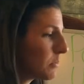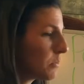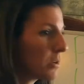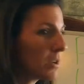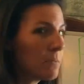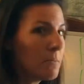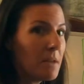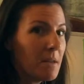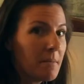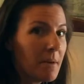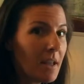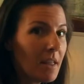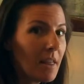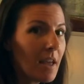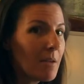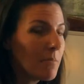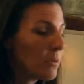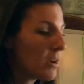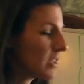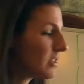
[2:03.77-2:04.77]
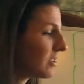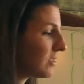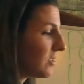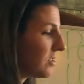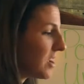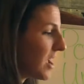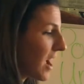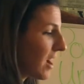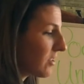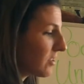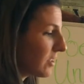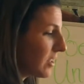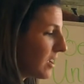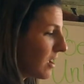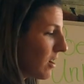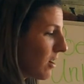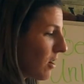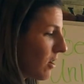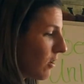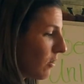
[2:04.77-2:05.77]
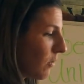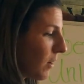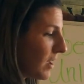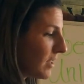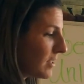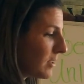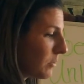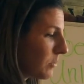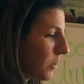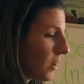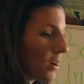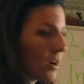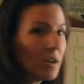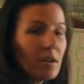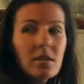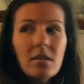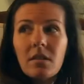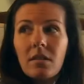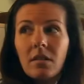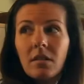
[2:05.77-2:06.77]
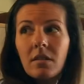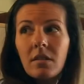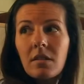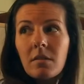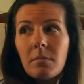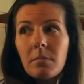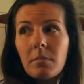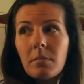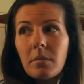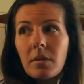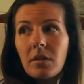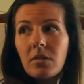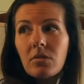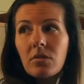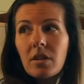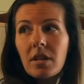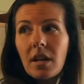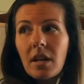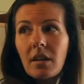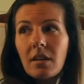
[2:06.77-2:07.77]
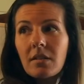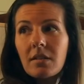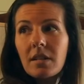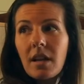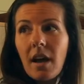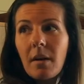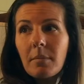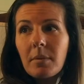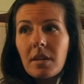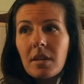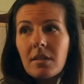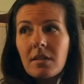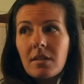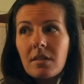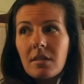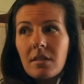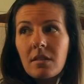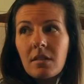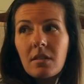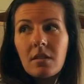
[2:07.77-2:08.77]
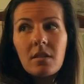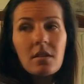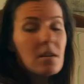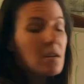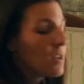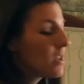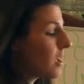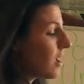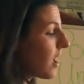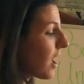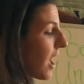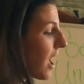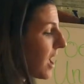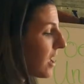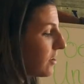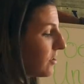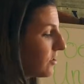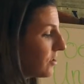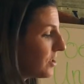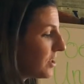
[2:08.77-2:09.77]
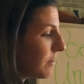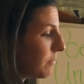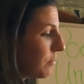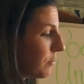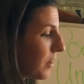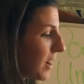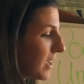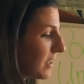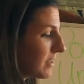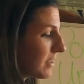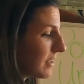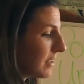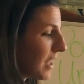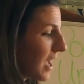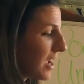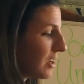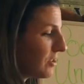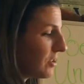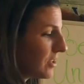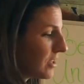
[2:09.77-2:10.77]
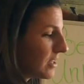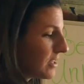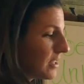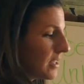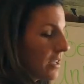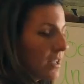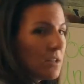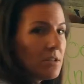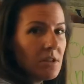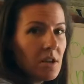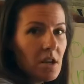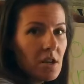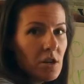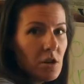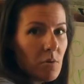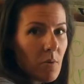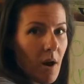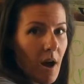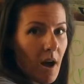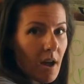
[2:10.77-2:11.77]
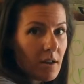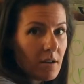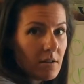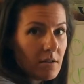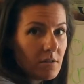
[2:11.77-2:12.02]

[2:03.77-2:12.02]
And what I mean by line breaks is she actually writes a word. Drina, stop please. And she breaks the line. She doesn't continue on.